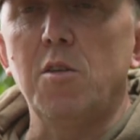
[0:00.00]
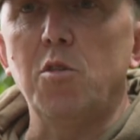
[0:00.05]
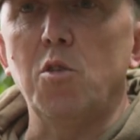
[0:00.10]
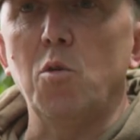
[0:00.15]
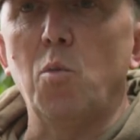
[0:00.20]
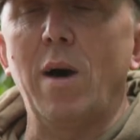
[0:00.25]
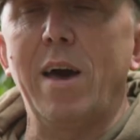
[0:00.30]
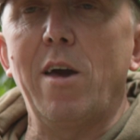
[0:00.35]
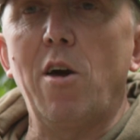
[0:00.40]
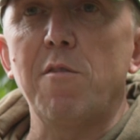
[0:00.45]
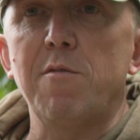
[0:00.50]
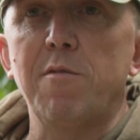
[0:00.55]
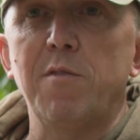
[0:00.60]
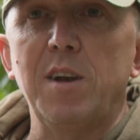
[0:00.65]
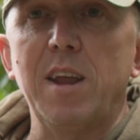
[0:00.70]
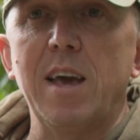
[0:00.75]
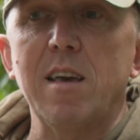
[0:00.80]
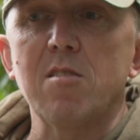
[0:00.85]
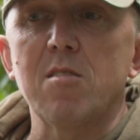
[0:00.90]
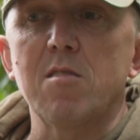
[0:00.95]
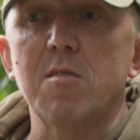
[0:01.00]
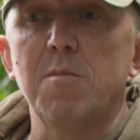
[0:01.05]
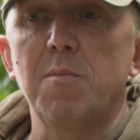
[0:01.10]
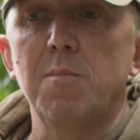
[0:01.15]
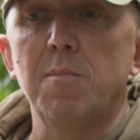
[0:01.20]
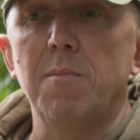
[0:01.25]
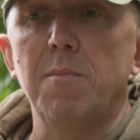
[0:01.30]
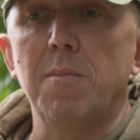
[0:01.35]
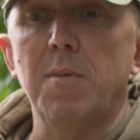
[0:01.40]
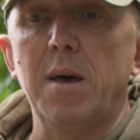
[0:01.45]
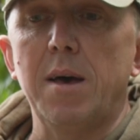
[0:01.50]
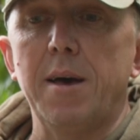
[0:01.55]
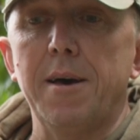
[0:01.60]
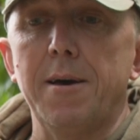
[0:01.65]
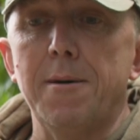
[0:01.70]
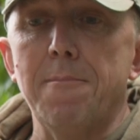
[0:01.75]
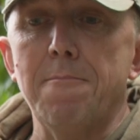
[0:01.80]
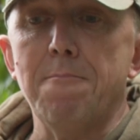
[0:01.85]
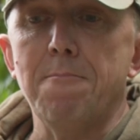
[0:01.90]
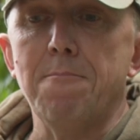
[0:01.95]
the way I've finessed
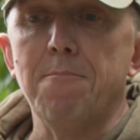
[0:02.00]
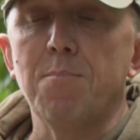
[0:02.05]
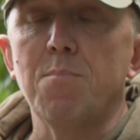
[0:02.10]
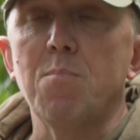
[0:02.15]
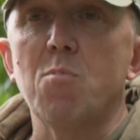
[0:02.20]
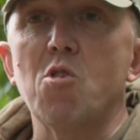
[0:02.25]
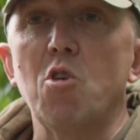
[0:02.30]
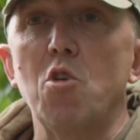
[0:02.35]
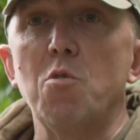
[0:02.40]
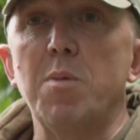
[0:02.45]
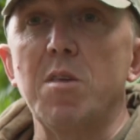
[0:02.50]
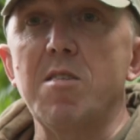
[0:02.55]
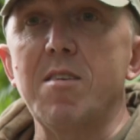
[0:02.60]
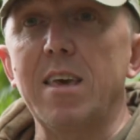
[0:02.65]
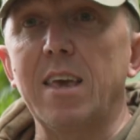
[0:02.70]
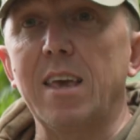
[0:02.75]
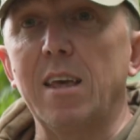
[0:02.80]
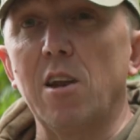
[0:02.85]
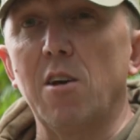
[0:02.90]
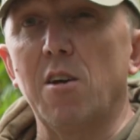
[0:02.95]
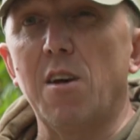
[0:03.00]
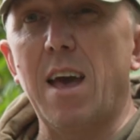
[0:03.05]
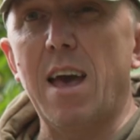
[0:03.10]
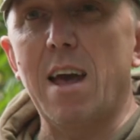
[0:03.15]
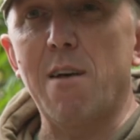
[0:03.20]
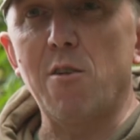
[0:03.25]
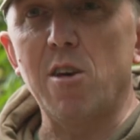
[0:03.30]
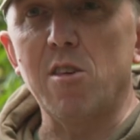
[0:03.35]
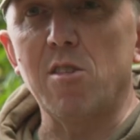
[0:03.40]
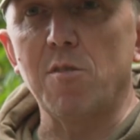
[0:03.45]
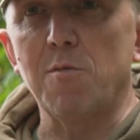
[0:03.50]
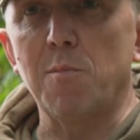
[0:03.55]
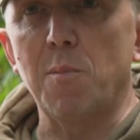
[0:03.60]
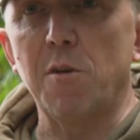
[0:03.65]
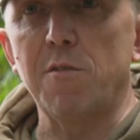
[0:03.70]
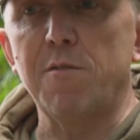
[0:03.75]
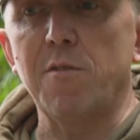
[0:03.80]
2 particular areas of my